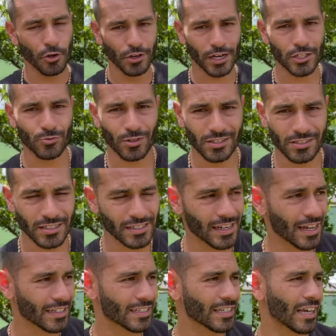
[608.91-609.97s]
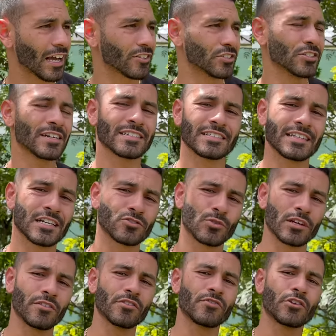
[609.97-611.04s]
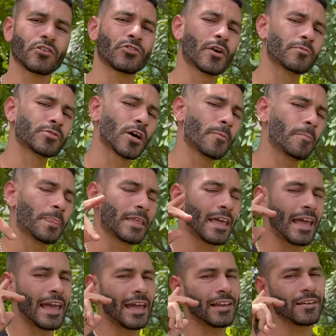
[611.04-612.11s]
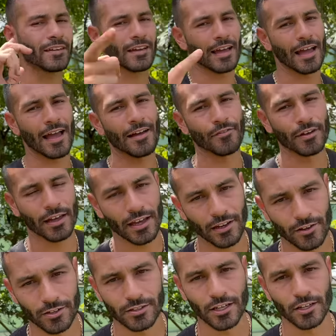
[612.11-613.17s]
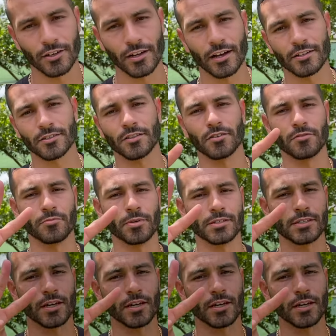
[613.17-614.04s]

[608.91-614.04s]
you guys want to see next. I'll see you guys in the next one. Give this video a thumbs up and have a good day, you guys. Peace out,